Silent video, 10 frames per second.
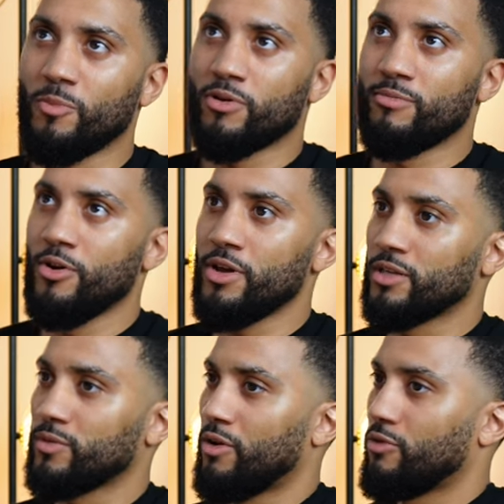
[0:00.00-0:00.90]
them promote it
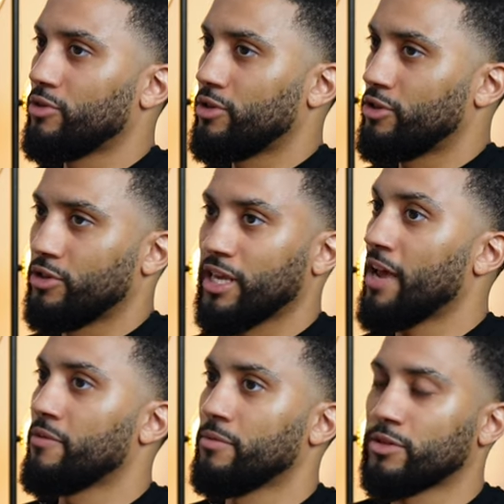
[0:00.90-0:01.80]
as well? Or did you
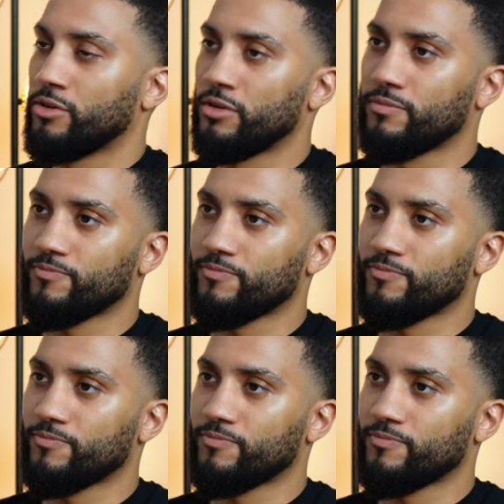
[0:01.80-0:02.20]
just so I gave